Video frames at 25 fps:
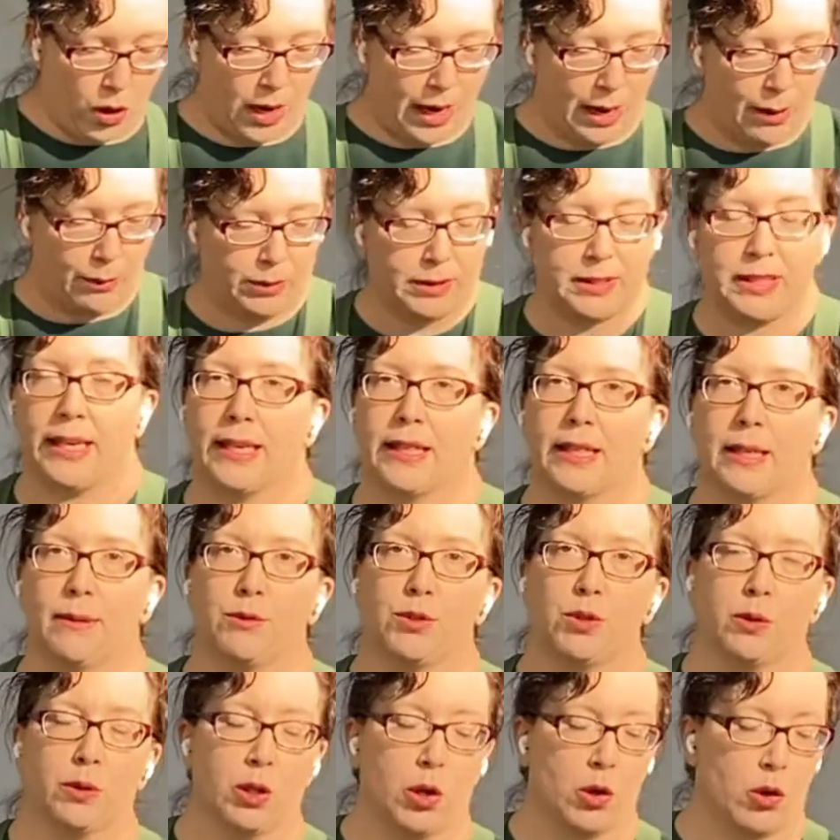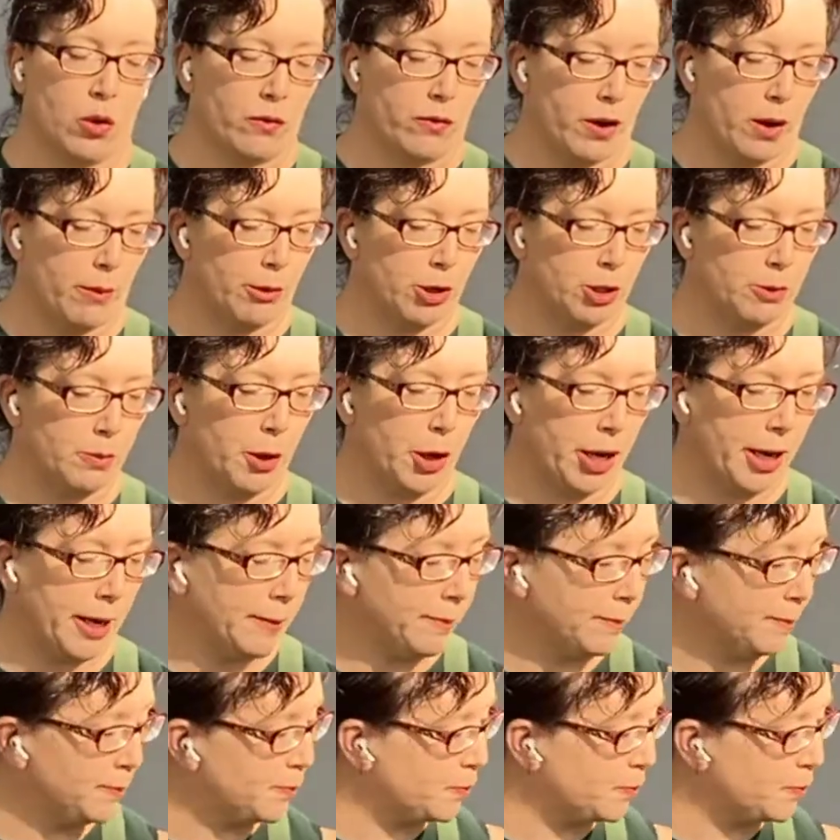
I will take them to a local farmer's market.